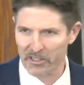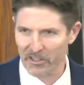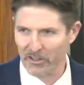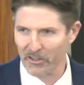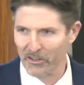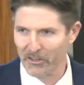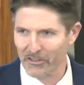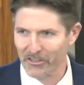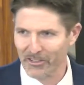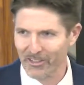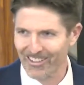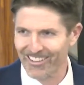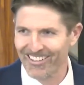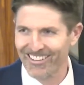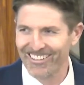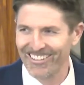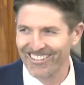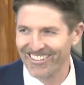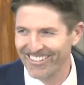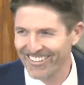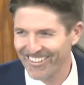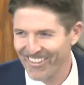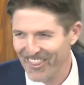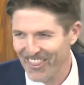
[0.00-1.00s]
guilt,
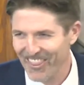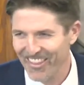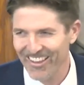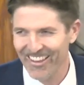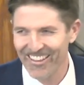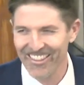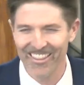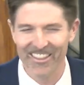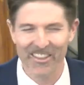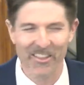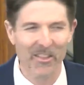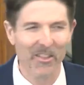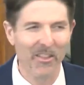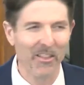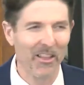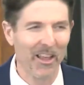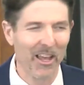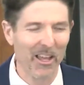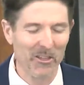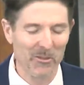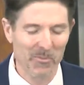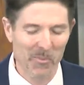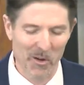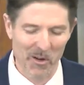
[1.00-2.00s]
I think, in the
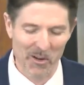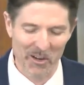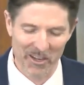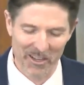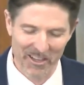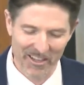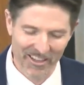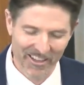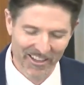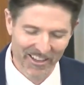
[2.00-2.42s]
last part.